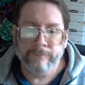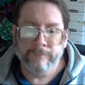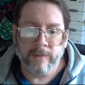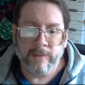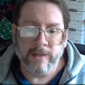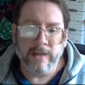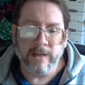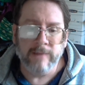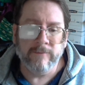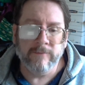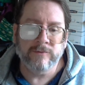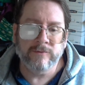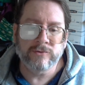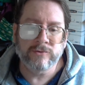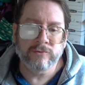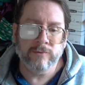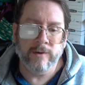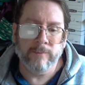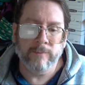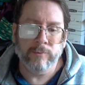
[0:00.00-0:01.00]
And even if
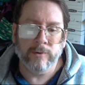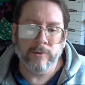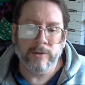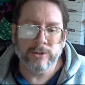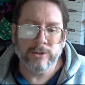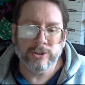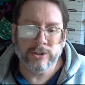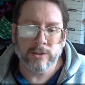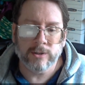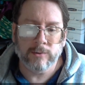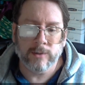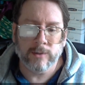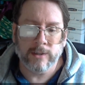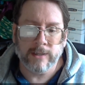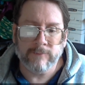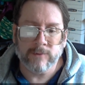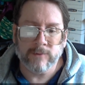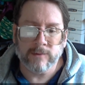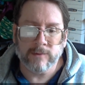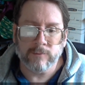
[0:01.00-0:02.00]
Trump were to show a
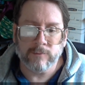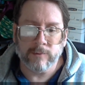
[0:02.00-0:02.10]
level of